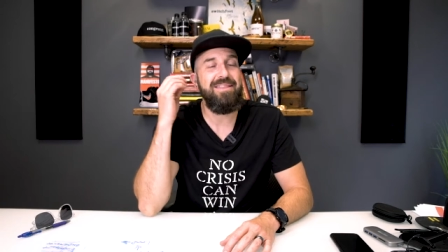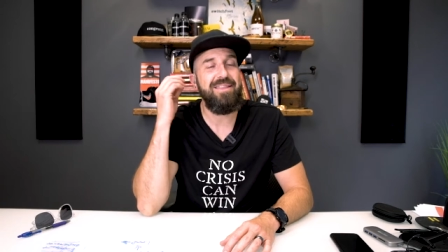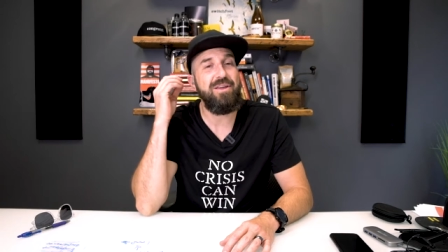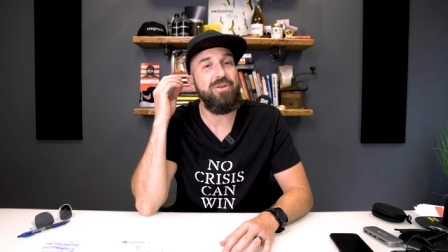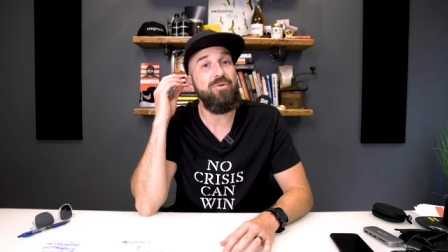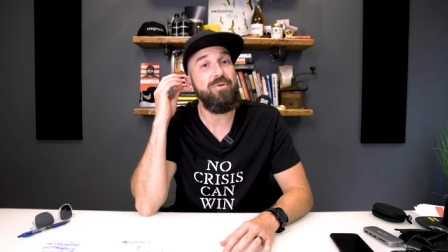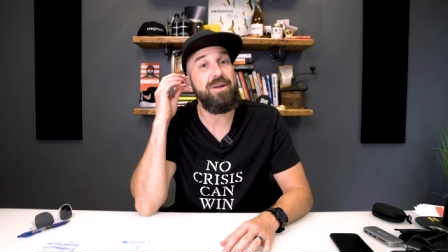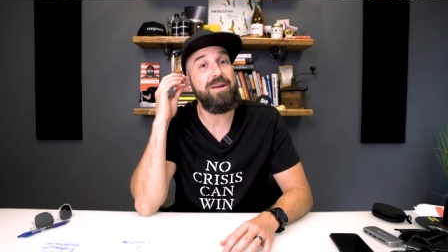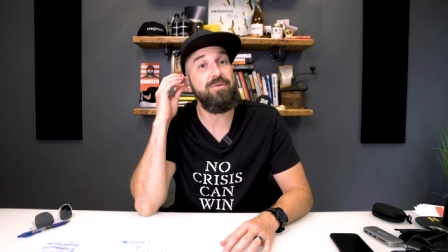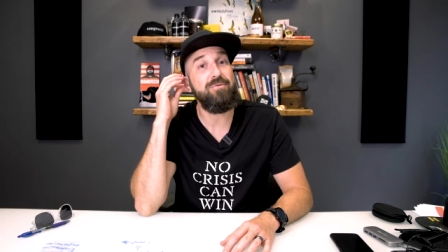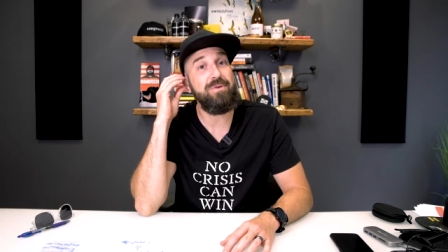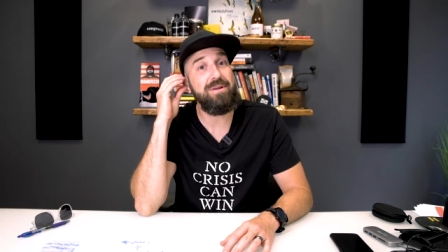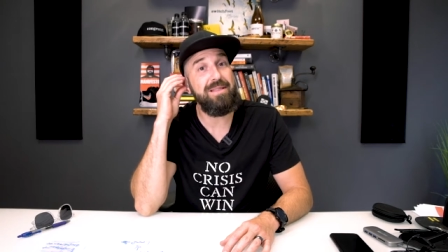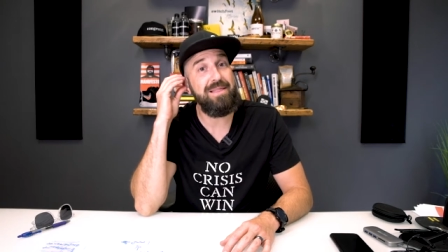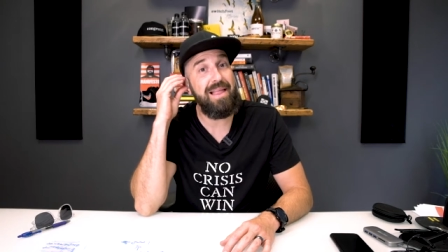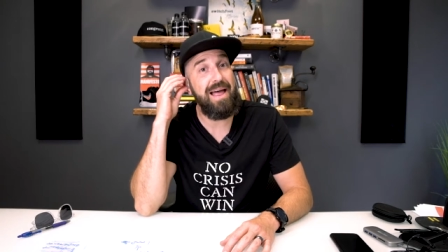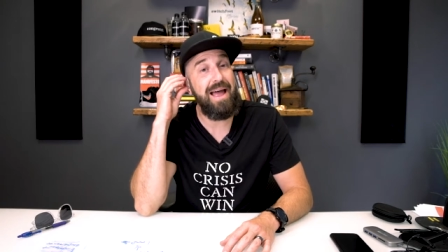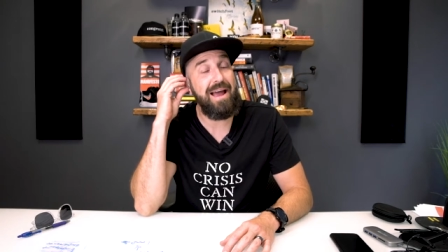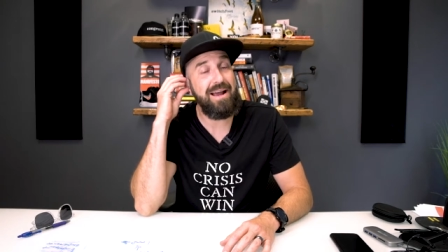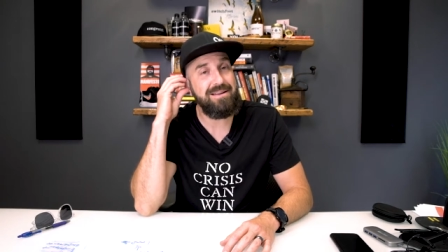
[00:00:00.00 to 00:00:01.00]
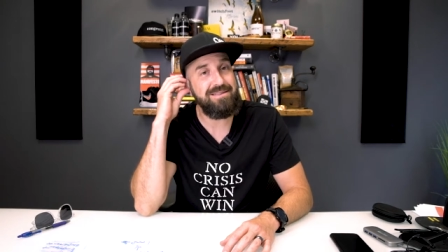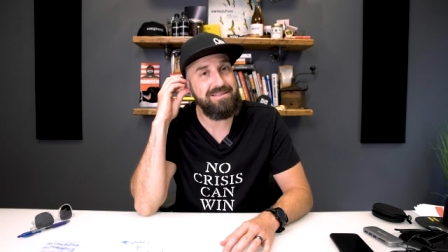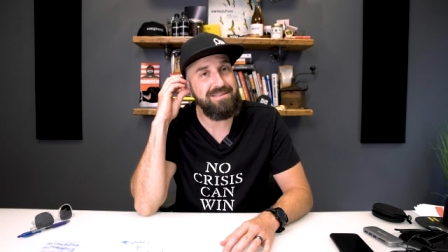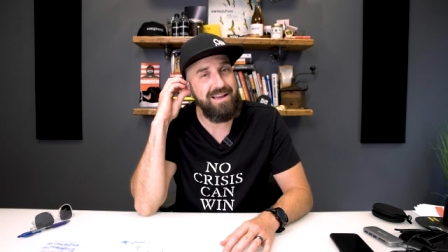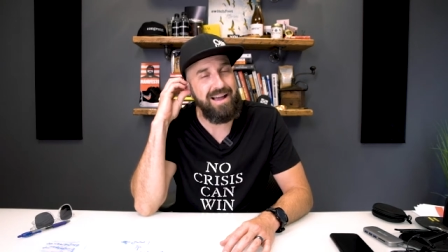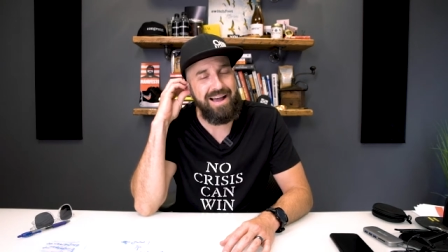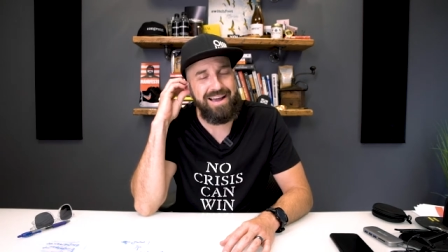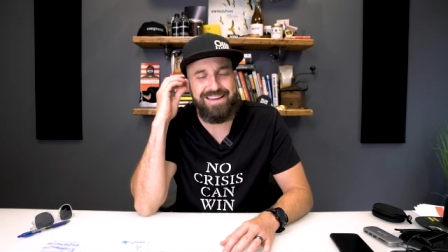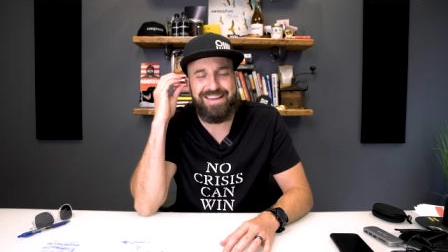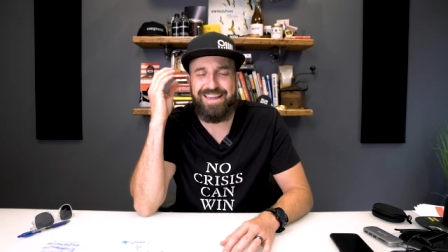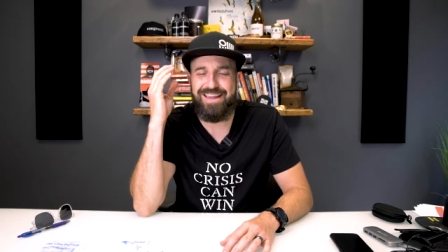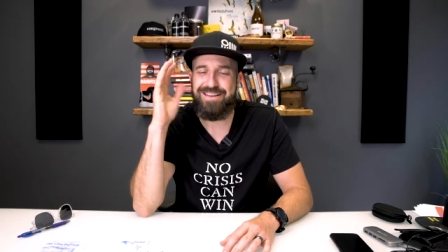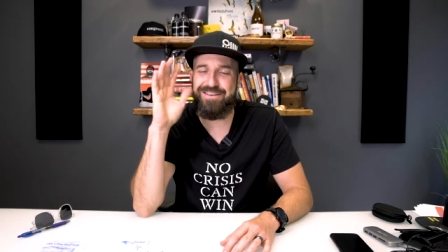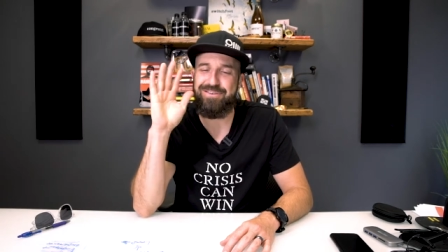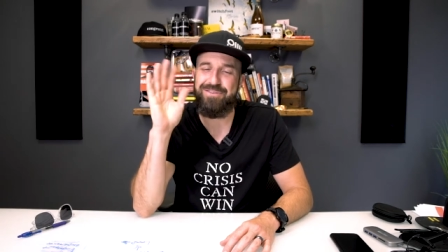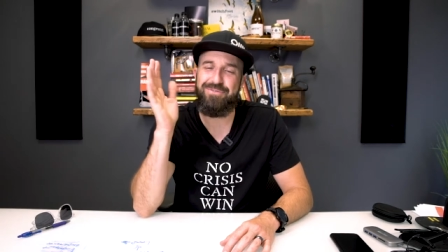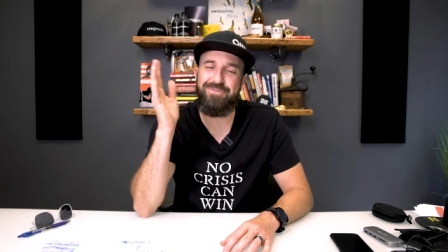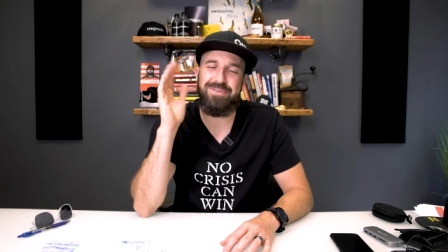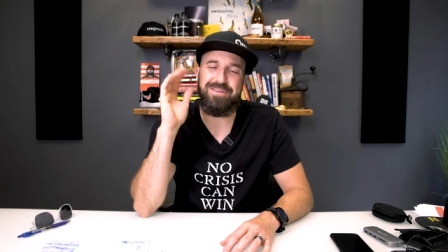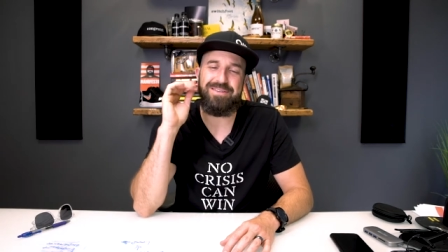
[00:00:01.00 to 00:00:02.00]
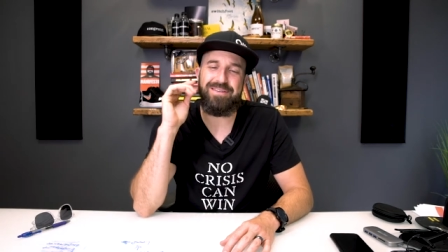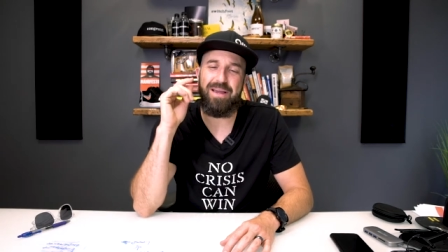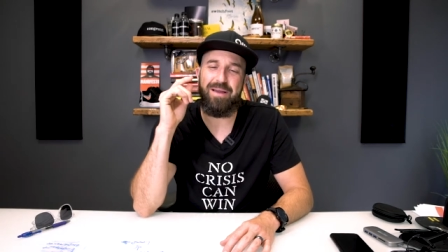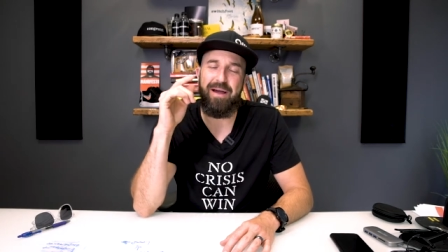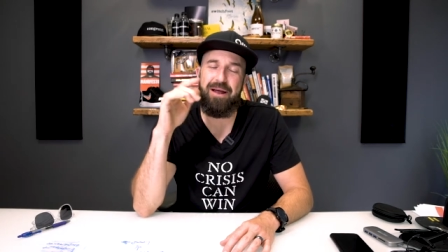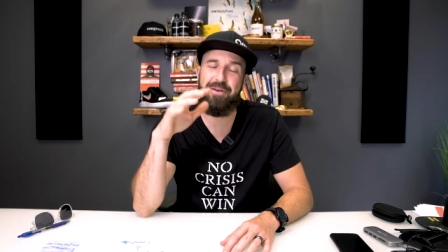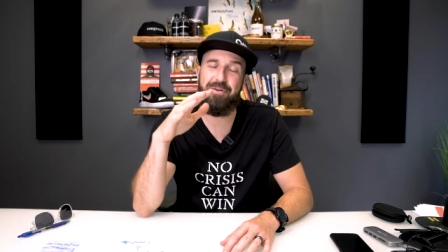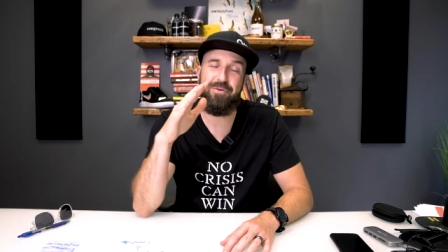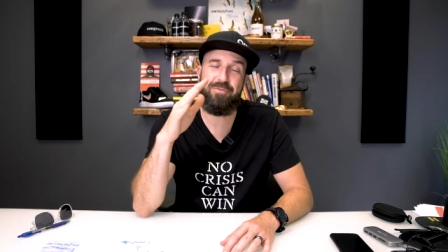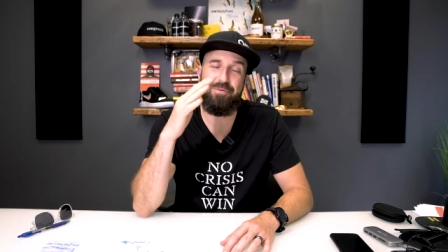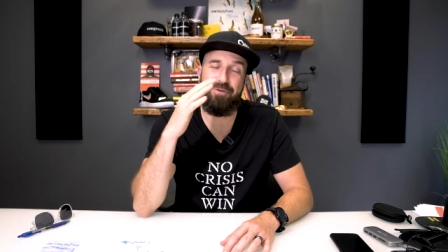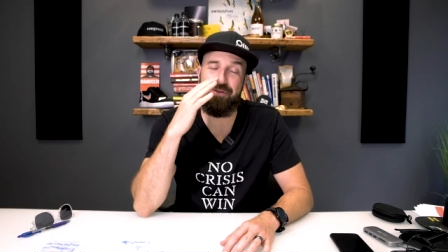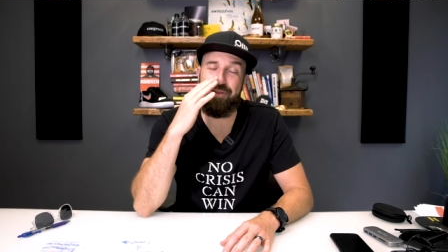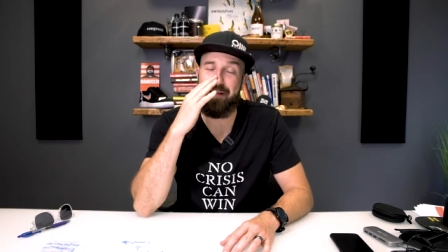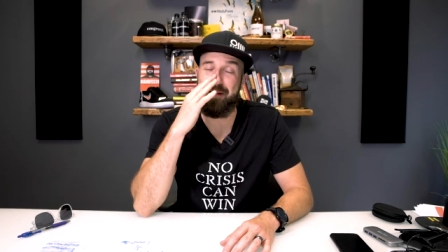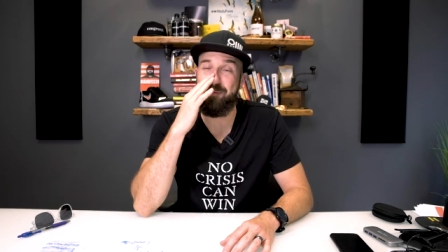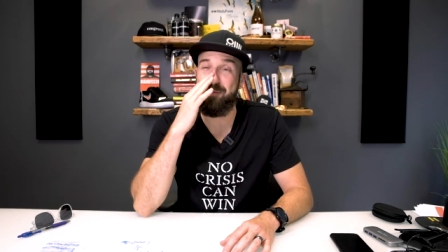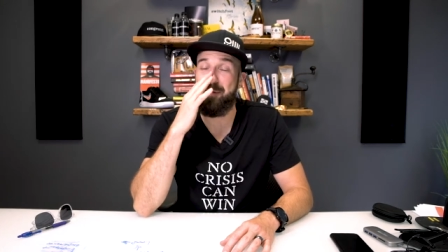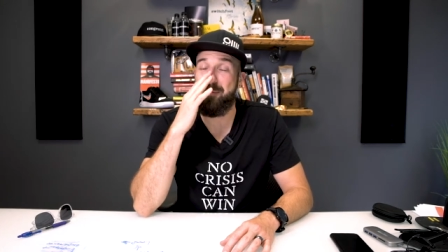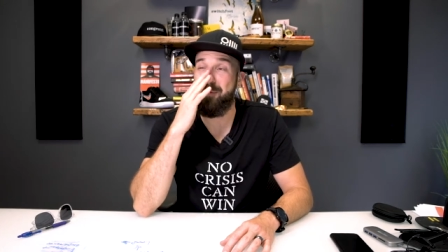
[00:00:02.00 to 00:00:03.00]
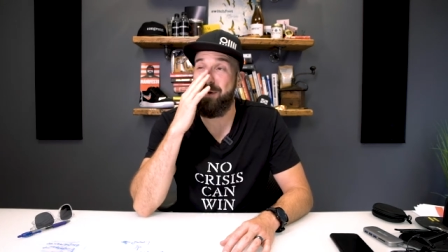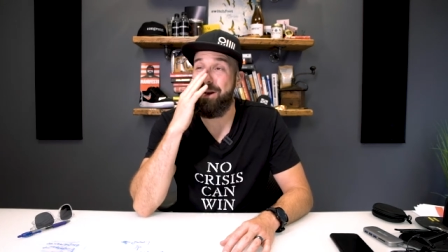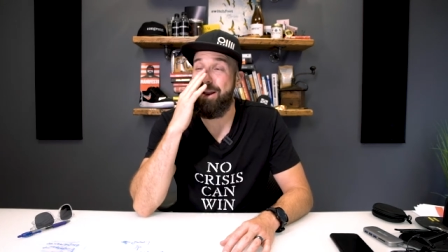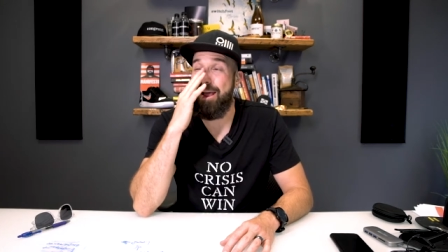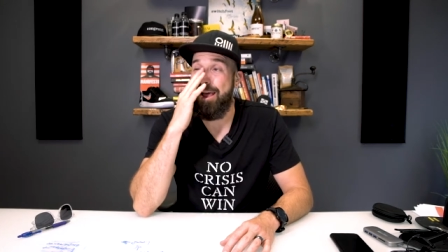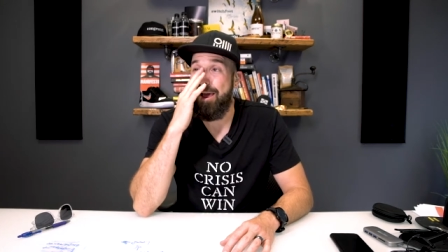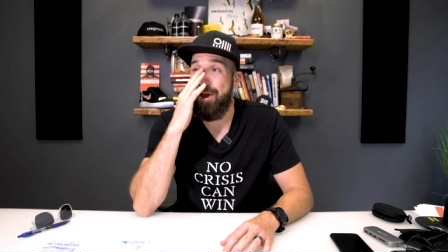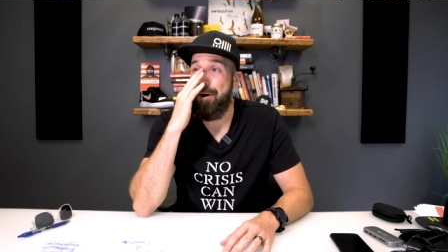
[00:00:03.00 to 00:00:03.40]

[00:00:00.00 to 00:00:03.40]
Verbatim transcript: that you can relax. I can't do the type, I don't know if you're like me, but